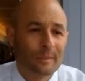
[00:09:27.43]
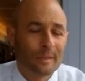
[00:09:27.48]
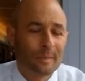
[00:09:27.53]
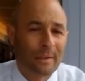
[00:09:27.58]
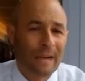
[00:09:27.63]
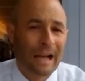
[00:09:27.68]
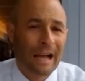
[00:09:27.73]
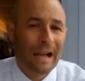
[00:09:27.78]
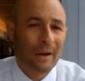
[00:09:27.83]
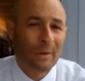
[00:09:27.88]

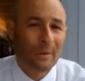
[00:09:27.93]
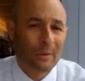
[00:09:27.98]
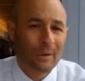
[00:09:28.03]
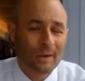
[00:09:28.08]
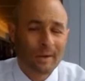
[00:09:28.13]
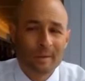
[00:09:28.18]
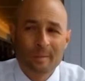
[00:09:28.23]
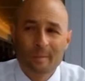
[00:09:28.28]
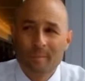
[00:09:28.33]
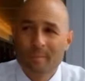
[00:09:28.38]

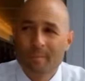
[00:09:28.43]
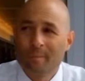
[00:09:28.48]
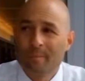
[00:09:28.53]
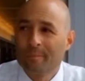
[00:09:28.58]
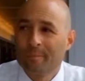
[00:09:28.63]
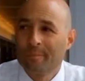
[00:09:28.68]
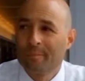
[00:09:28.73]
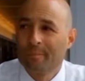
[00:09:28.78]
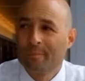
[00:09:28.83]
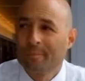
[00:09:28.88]
power,
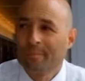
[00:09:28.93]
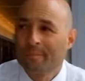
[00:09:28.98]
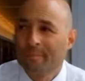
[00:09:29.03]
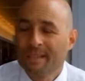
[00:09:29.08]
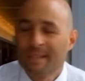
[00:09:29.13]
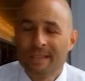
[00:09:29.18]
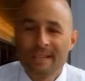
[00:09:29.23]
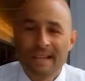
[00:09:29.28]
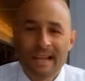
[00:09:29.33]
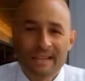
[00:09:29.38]

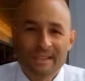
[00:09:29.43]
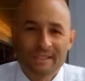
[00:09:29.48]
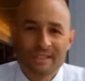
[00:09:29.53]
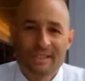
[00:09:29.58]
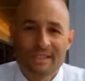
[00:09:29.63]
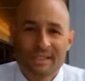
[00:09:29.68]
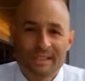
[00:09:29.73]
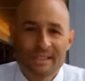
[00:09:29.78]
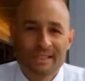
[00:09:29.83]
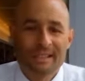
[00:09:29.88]

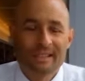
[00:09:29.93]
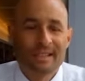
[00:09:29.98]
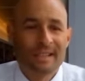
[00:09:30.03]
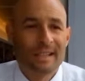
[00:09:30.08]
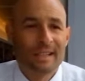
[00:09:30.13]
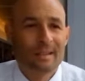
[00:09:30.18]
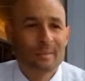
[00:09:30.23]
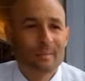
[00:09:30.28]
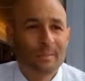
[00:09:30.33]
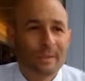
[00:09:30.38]
connection
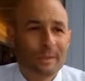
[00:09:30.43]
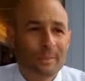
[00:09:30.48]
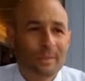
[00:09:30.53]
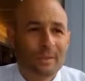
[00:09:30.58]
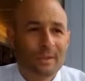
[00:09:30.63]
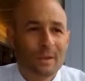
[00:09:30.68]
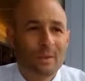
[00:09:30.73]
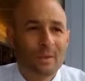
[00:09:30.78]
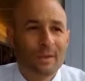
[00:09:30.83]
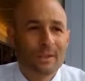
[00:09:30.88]
that people
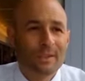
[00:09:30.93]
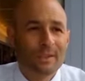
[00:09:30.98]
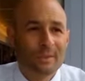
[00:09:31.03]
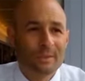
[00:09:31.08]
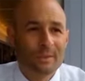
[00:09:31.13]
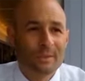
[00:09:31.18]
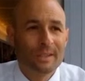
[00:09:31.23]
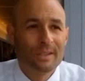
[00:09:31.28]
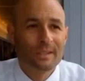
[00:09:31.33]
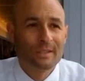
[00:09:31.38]
going
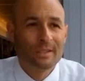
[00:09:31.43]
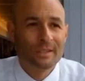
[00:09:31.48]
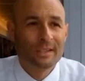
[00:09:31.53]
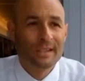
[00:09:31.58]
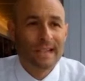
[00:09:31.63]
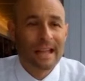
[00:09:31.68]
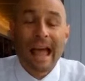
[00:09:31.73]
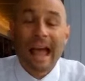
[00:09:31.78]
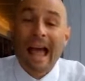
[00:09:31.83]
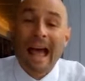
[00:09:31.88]
through this
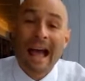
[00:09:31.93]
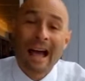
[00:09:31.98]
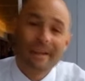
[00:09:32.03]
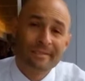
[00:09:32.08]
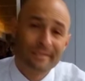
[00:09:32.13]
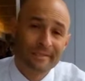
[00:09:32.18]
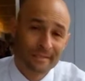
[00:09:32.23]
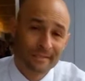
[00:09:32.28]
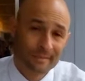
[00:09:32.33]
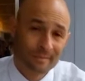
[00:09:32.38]
can have,
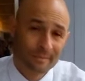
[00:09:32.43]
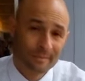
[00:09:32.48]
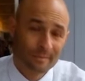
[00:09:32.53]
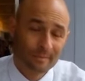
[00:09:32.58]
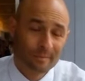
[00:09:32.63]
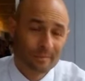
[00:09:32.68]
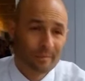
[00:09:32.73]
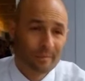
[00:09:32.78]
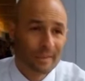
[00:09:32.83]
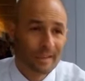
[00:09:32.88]

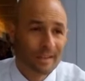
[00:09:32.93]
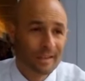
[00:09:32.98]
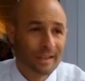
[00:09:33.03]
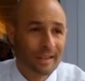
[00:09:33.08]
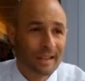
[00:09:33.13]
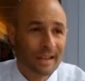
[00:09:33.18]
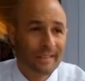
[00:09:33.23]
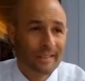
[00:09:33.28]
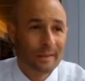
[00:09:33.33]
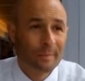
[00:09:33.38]

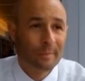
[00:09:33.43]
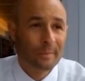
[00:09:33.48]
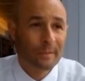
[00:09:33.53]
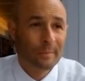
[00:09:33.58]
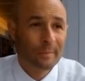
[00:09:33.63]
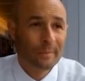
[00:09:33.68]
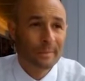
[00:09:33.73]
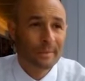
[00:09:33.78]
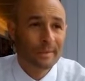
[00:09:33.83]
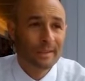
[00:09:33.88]
and that
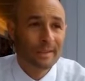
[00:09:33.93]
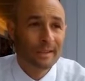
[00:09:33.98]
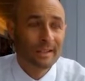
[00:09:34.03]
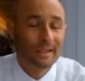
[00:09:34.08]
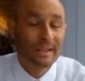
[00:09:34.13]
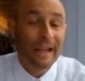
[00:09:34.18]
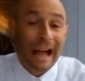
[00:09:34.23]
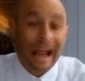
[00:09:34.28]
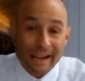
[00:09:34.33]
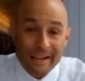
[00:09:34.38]
people
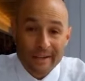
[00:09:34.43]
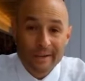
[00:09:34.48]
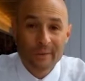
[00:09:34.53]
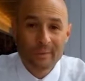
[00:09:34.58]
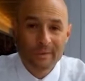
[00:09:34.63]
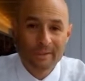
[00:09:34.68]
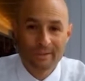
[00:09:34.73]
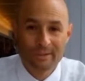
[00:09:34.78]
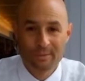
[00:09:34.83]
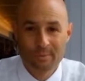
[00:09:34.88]
not
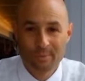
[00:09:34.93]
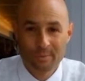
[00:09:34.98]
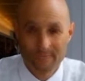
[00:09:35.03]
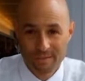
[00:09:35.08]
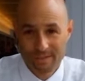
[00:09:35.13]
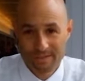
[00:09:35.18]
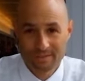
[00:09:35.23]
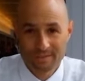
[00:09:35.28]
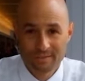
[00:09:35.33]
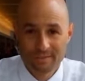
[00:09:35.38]
going through
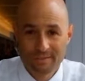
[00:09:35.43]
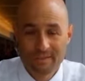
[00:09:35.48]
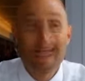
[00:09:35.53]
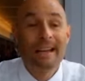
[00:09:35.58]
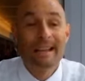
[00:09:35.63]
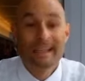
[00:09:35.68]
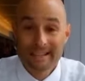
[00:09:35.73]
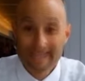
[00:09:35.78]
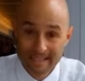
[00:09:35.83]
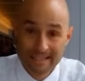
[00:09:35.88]
this
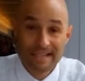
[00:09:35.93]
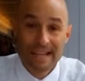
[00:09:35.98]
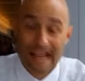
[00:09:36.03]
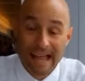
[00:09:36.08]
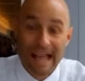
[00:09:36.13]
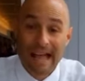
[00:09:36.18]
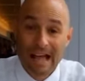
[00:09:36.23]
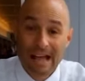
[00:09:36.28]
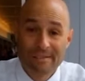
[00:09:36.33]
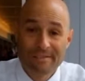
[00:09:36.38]
can
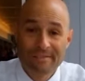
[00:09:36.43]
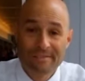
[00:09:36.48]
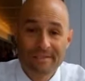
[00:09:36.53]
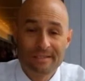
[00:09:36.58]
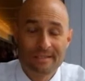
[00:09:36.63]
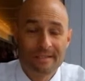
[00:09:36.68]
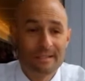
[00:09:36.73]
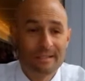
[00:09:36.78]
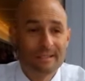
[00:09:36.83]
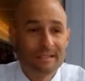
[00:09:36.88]
have.
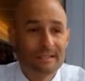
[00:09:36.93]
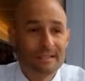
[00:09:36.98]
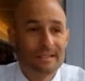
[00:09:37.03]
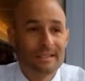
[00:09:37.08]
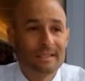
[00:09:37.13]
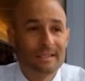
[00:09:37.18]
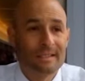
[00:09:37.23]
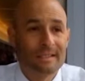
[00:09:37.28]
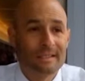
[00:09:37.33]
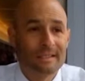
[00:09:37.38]

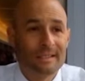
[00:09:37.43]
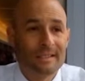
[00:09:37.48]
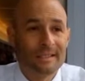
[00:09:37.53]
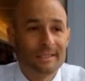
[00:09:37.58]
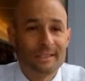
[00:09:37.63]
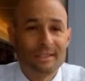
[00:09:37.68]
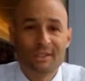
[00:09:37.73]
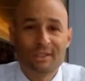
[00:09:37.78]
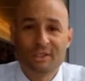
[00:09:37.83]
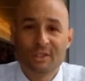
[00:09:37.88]

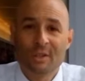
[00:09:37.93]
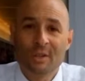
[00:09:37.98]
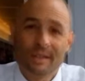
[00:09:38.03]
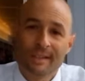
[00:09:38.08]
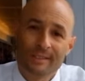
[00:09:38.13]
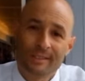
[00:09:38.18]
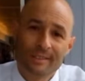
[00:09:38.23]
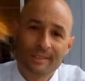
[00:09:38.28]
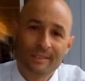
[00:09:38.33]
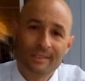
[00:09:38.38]
It's a
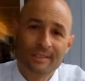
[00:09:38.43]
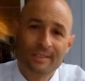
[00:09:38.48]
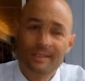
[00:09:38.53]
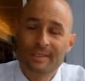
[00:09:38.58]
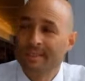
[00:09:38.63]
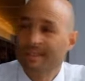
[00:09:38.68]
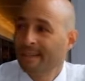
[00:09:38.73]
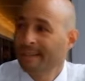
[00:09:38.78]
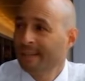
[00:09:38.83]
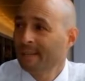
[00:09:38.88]
choice.
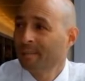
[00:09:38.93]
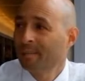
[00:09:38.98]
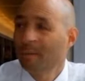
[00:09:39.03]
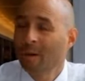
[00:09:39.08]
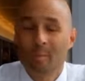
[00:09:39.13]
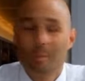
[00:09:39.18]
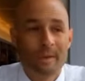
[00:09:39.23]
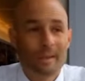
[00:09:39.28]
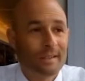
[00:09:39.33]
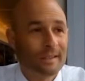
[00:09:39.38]
Take a
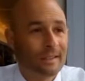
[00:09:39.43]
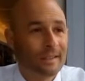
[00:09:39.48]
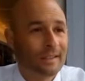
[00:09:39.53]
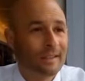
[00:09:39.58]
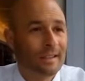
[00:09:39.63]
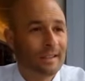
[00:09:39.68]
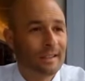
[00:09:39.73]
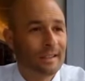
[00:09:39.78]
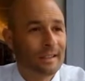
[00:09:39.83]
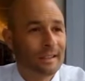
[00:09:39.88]
moment
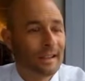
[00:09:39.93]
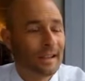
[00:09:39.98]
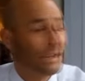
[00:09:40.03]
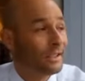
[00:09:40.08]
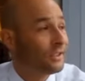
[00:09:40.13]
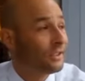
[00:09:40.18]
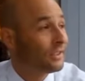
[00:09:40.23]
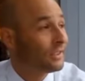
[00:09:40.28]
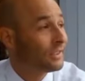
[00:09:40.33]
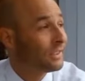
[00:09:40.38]

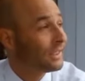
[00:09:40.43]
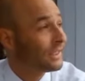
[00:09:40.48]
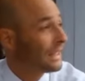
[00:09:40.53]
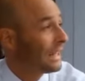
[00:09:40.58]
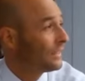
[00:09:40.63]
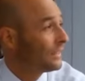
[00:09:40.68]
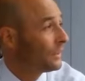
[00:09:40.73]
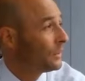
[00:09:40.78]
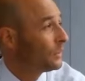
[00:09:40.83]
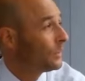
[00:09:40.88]
and just look
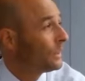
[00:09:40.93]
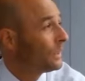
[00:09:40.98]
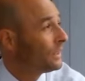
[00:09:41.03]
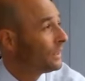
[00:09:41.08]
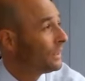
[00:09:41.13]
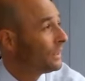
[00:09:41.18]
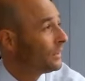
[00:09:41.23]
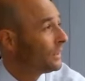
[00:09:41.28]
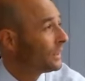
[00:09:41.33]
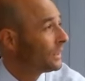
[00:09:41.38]
out the
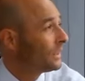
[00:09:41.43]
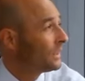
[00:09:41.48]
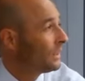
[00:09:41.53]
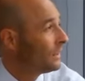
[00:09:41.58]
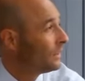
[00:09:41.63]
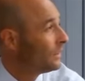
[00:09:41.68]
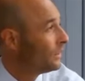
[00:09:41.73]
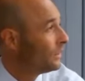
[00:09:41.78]
window and go,